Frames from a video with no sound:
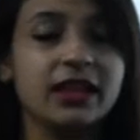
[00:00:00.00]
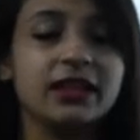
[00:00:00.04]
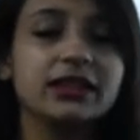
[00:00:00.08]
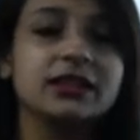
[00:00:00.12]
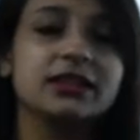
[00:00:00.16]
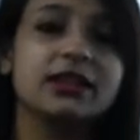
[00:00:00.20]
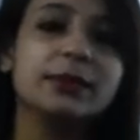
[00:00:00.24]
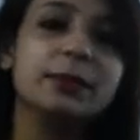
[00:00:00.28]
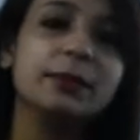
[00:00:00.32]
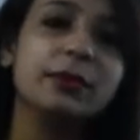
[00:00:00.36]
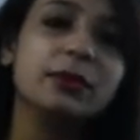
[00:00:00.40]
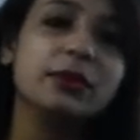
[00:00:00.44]

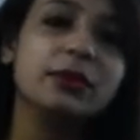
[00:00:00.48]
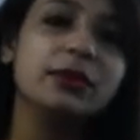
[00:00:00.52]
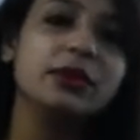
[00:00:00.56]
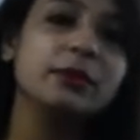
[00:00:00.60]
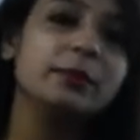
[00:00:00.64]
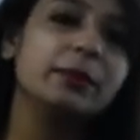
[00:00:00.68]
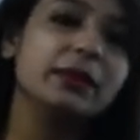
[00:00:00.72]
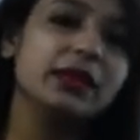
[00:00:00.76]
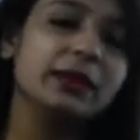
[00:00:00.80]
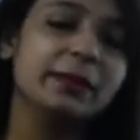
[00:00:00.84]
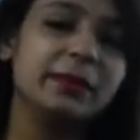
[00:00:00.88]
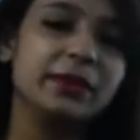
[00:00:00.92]
The
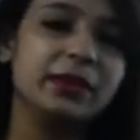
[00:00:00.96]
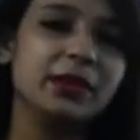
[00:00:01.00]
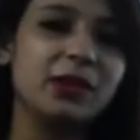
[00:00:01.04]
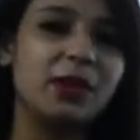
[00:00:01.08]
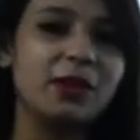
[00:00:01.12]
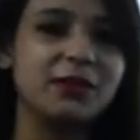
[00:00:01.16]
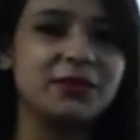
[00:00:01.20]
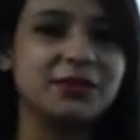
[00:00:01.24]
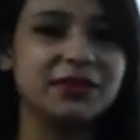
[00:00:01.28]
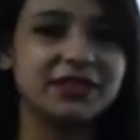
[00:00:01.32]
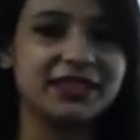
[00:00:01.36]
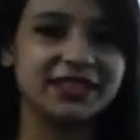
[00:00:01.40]
poor people
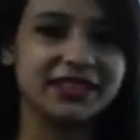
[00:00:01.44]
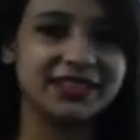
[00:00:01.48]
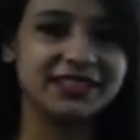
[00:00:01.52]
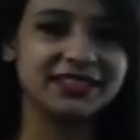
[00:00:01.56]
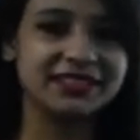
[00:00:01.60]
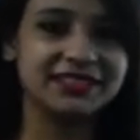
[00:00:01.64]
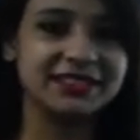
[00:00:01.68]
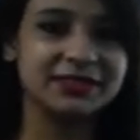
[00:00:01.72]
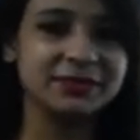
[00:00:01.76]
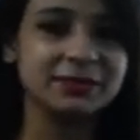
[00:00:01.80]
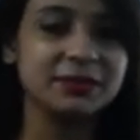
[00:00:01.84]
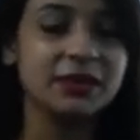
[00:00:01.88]
of the
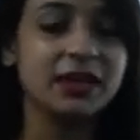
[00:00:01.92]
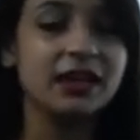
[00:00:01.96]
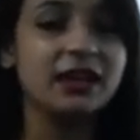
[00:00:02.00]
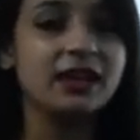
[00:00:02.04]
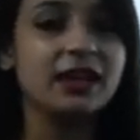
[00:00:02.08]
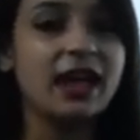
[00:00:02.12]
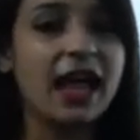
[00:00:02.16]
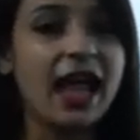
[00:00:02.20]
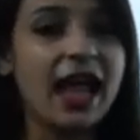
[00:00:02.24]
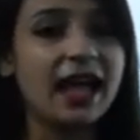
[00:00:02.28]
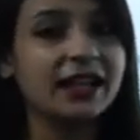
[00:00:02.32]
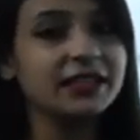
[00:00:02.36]
kingdom
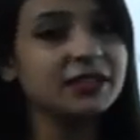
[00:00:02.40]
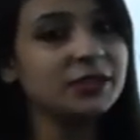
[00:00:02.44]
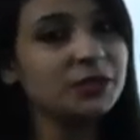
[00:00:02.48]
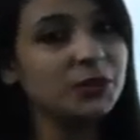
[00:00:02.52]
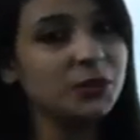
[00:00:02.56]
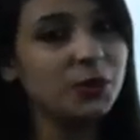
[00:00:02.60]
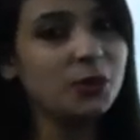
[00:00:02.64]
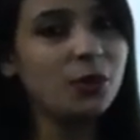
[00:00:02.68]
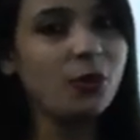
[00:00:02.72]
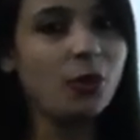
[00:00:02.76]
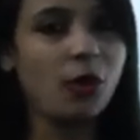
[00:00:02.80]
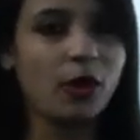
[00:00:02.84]
had
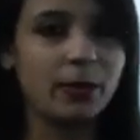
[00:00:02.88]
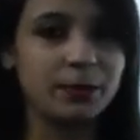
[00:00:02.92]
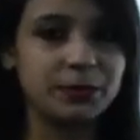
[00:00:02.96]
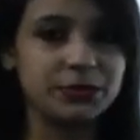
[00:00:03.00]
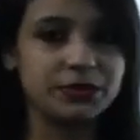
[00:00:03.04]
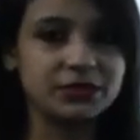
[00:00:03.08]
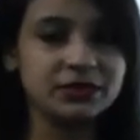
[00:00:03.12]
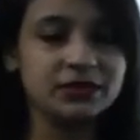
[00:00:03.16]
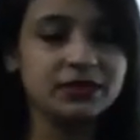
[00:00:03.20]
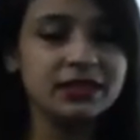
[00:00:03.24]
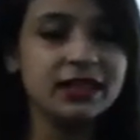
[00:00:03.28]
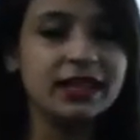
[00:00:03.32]
no
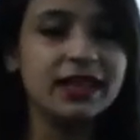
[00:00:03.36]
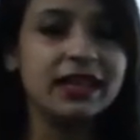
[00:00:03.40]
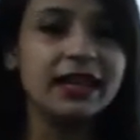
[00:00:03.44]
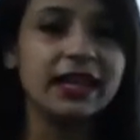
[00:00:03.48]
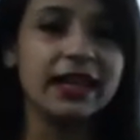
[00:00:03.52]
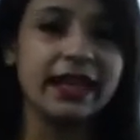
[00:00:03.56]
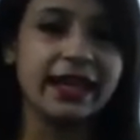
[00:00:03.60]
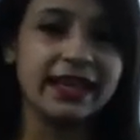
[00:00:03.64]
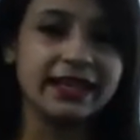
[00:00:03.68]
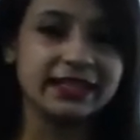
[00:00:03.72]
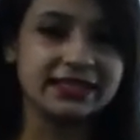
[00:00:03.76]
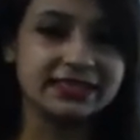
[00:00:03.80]
option
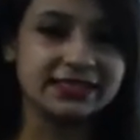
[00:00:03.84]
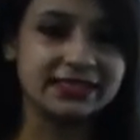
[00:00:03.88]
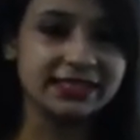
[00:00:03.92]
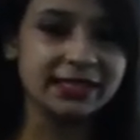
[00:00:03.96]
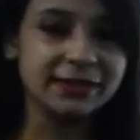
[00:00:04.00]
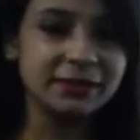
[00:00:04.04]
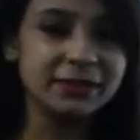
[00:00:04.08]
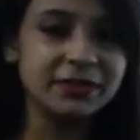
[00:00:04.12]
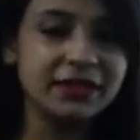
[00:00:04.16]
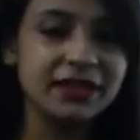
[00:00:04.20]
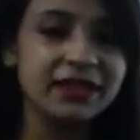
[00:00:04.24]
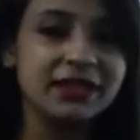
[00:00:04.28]

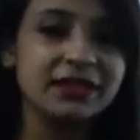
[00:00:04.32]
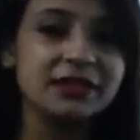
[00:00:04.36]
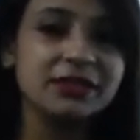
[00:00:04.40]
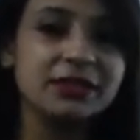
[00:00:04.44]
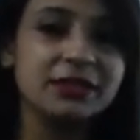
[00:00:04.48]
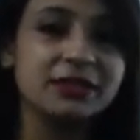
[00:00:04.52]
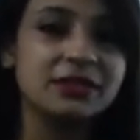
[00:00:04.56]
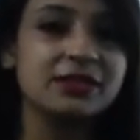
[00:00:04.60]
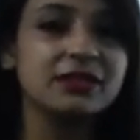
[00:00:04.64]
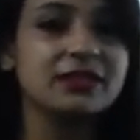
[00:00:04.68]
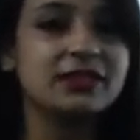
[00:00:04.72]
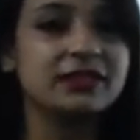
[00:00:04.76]
except
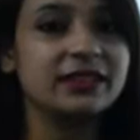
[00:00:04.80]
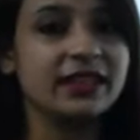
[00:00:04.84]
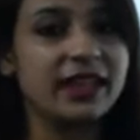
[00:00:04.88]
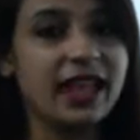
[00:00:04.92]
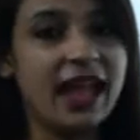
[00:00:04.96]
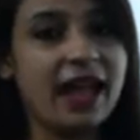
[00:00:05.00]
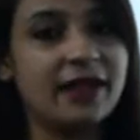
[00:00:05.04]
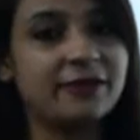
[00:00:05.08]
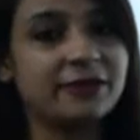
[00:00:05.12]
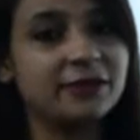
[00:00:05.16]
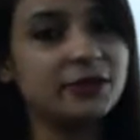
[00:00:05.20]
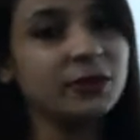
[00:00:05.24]
they
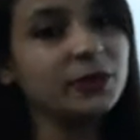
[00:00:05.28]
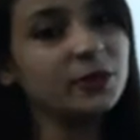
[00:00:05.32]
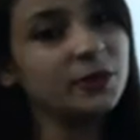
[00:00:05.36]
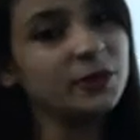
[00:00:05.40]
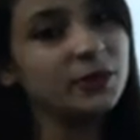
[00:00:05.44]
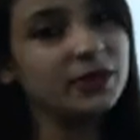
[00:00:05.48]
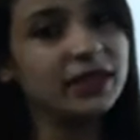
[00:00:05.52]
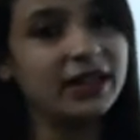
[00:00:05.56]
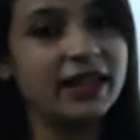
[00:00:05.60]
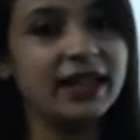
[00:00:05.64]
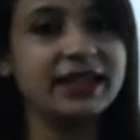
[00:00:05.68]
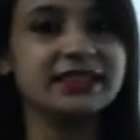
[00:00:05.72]
have to
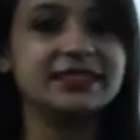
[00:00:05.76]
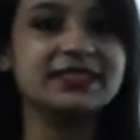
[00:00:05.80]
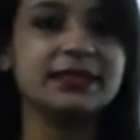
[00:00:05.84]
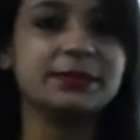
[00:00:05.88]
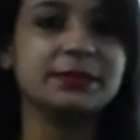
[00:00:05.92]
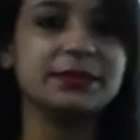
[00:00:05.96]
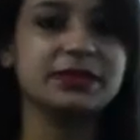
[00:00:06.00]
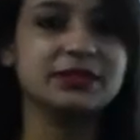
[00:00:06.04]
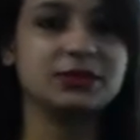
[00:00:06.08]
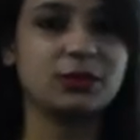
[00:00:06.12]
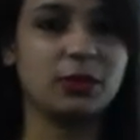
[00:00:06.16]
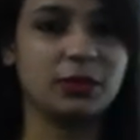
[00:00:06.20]

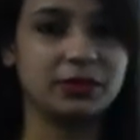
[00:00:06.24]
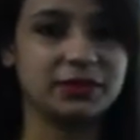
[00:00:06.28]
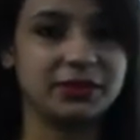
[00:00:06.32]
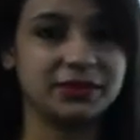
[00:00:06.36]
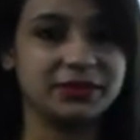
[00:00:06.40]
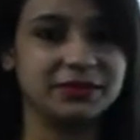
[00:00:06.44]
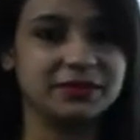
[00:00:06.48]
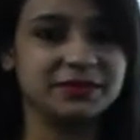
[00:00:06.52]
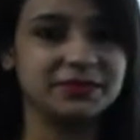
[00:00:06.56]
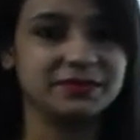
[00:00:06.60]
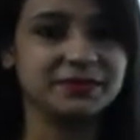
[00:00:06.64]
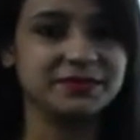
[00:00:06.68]
accept this order.
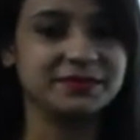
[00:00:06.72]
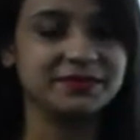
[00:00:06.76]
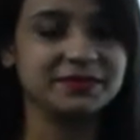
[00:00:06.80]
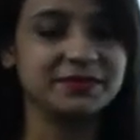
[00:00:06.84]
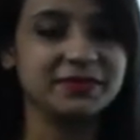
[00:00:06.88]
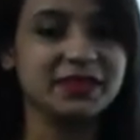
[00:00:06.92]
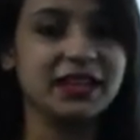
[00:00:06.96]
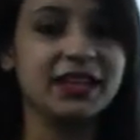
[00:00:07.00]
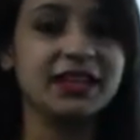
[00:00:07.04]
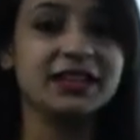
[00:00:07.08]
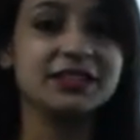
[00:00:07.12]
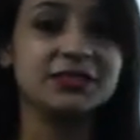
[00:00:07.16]

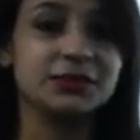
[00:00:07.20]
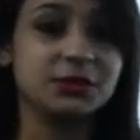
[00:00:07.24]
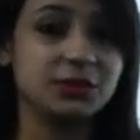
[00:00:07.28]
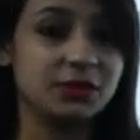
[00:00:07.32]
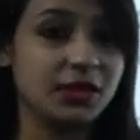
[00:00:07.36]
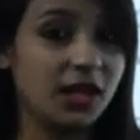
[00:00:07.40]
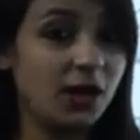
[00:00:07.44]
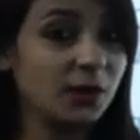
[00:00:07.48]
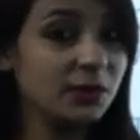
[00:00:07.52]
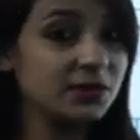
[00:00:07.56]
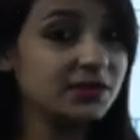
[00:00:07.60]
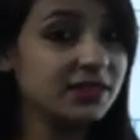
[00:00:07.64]
So,
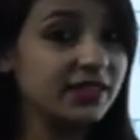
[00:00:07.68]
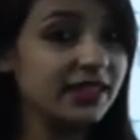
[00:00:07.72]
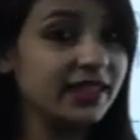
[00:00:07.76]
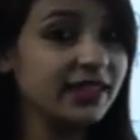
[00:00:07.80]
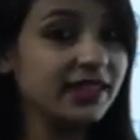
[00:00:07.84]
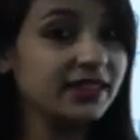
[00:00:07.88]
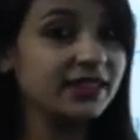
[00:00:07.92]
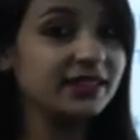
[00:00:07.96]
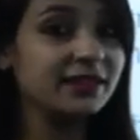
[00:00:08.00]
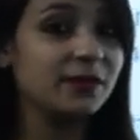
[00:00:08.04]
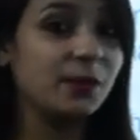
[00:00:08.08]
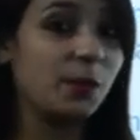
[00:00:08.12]
now see
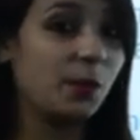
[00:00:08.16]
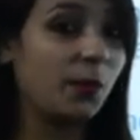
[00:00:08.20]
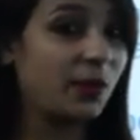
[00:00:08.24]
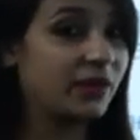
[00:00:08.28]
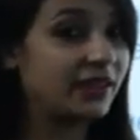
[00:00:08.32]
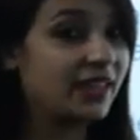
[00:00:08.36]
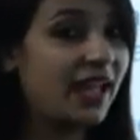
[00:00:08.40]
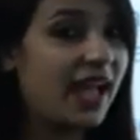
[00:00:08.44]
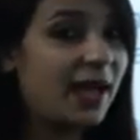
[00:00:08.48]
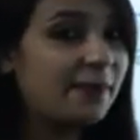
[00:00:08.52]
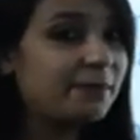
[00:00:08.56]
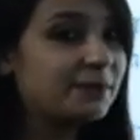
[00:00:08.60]

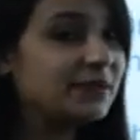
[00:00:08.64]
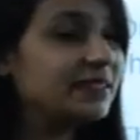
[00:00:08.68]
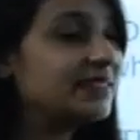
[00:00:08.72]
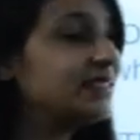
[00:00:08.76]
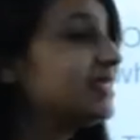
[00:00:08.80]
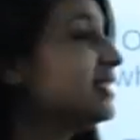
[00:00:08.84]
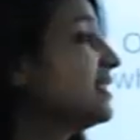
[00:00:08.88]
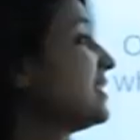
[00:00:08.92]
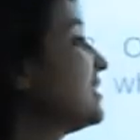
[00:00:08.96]
what happens.